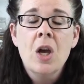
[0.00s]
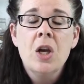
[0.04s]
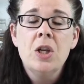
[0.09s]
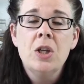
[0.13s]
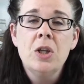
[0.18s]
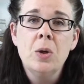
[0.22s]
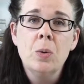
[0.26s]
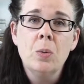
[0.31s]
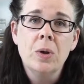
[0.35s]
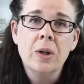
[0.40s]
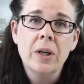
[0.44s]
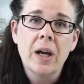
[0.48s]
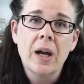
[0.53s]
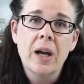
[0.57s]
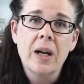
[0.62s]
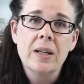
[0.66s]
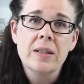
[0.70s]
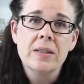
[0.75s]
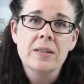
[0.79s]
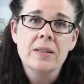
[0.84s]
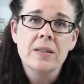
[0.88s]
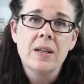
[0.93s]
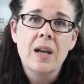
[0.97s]
you will
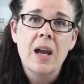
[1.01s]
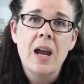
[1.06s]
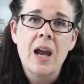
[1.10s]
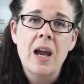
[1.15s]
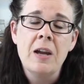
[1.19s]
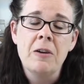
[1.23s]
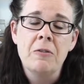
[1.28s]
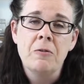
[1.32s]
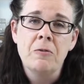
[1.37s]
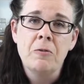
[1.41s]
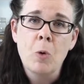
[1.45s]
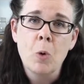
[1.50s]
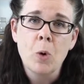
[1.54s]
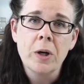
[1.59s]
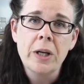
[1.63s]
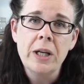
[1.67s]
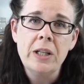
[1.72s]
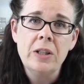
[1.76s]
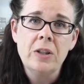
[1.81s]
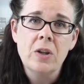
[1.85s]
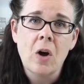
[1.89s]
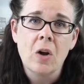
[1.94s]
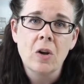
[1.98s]
get a
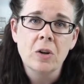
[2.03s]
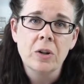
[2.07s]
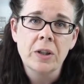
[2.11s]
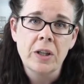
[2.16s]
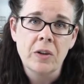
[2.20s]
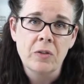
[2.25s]
$40